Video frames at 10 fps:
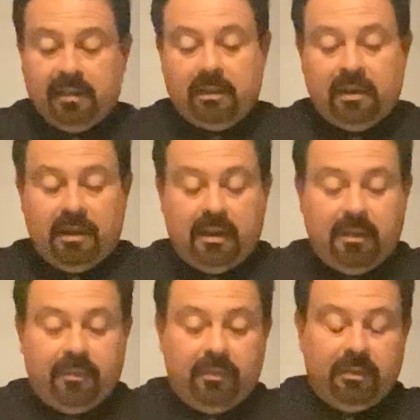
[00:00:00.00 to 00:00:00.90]

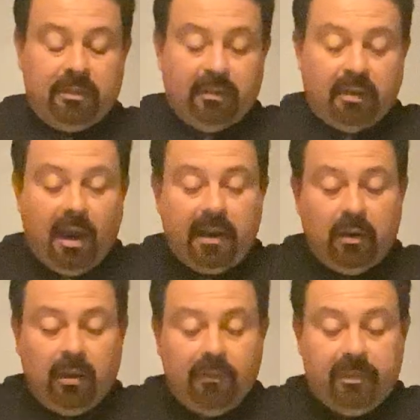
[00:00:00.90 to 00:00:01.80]
The
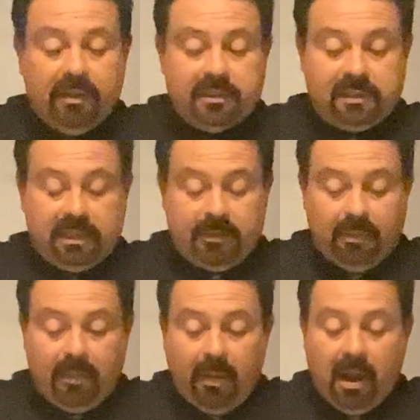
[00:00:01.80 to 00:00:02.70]
title of this in
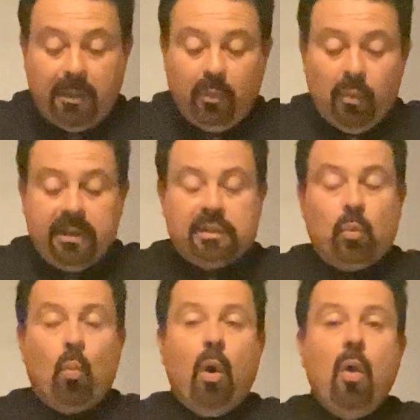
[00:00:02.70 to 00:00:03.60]
my Bible is
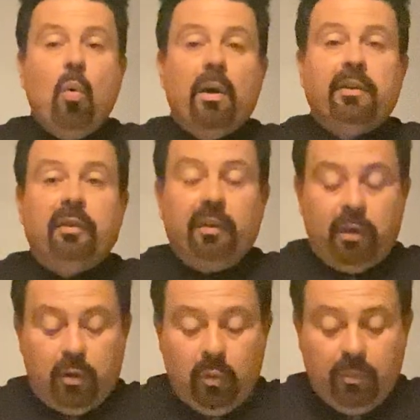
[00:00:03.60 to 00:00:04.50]
Woe Unto
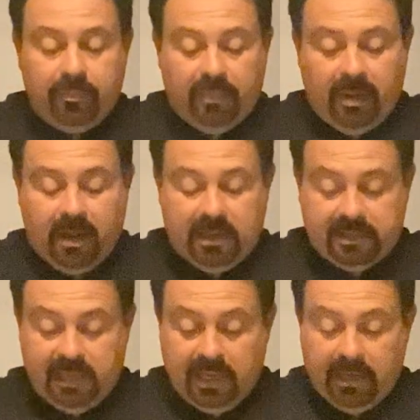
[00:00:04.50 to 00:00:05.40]
You, as
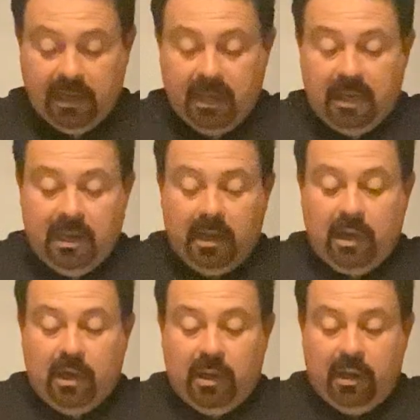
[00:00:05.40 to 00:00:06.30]
he
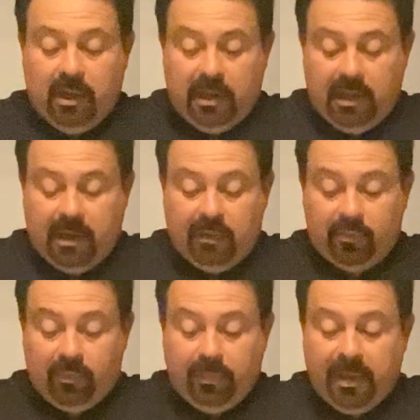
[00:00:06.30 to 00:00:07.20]

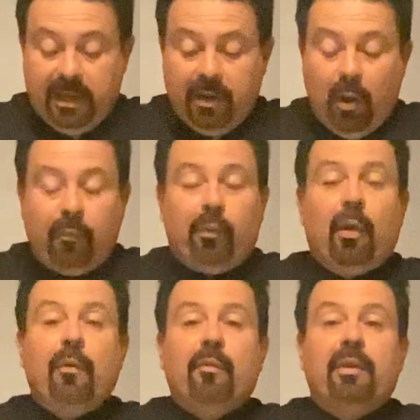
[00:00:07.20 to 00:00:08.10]
repeated over and
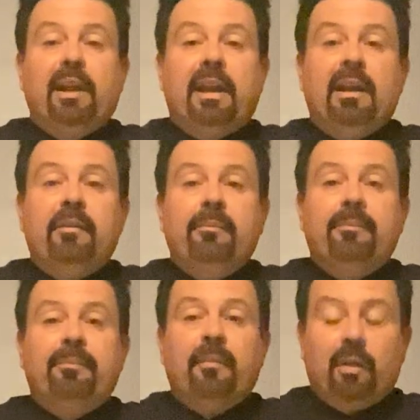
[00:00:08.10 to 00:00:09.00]
over again.
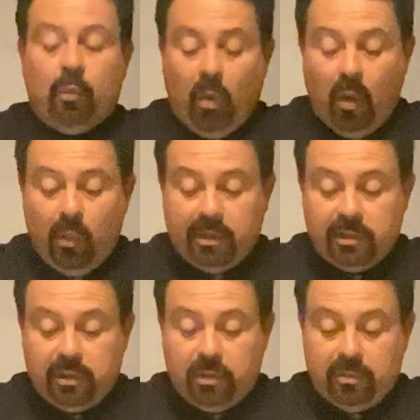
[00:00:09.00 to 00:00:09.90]
Woe
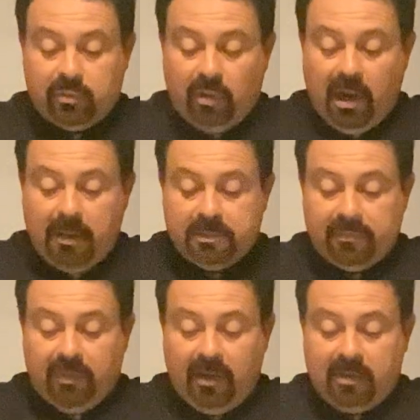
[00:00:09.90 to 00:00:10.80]
unto you, scribes and
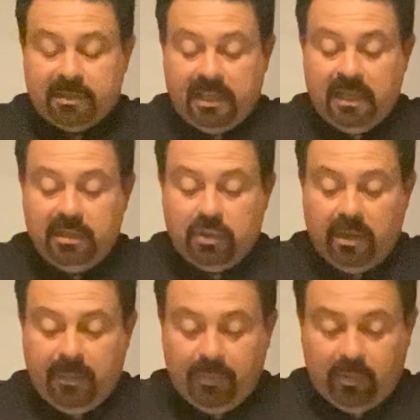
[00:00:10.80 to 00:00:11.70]
Pharisees, you
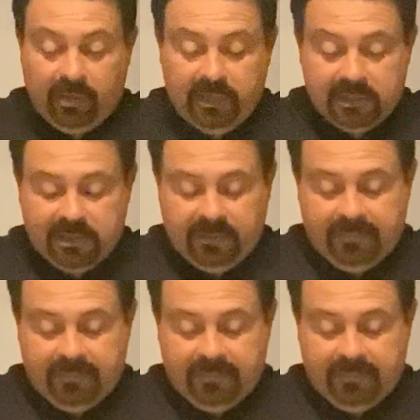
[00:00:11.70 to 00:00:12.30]
hypocrites.